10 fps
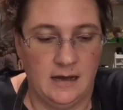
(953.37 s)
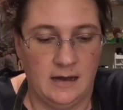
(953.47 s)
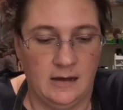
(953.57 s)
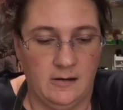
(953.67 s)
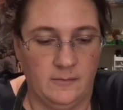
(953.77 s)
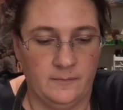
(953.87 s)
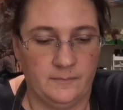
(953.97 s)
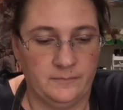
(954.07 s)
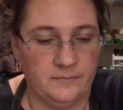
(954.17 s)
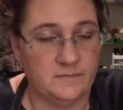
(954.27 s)

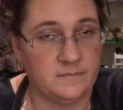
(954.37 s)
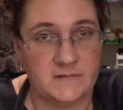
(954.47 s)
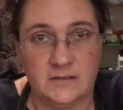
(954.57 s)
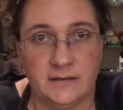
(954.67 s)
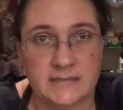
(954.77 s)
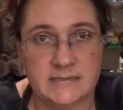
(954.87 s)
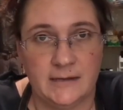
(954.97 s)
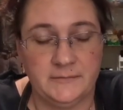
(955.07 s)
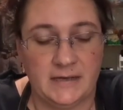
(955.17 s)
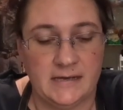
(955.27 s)
Till next
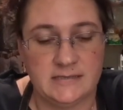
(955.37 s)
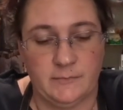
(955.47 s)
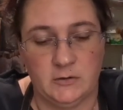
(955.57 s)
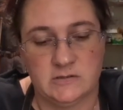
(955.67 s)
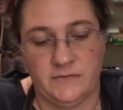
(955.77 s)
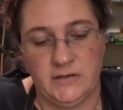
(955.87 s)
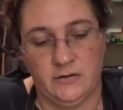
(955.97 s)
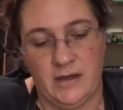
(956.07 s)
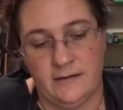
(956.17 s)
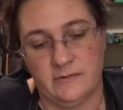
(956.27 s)
time, you guys. I post a
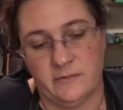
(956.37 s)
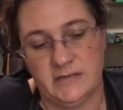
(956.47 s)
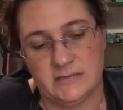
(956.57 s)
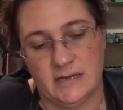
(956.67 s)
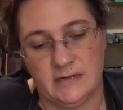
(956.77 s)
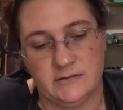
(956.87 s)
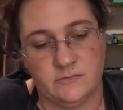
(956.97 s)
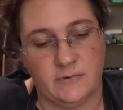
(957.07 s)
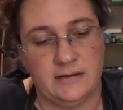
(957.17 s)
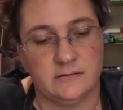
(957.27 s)
video every Wednesday, and I do
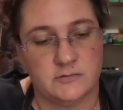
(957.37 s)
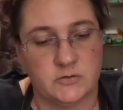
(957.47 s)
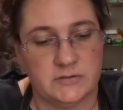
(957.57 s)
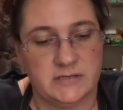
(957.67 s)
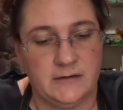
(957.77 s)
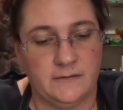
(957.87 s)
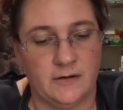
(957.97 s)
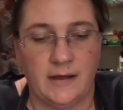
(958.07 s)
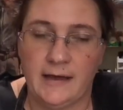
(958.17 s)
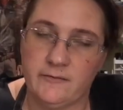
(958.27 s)
random shorts here and there.
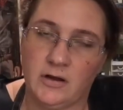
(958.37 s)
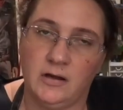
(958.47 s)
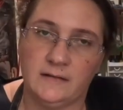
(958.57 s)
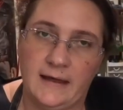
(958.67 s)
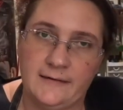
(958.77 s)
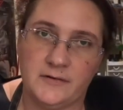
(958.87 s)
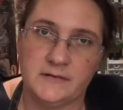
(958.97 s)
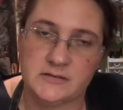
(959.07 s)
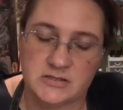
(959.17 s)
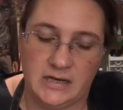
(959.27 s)
I haven't gone live on
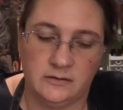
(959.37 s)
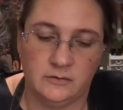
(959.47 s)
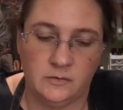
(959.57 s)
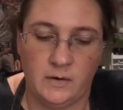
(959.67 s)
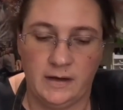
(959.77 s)
this channel in a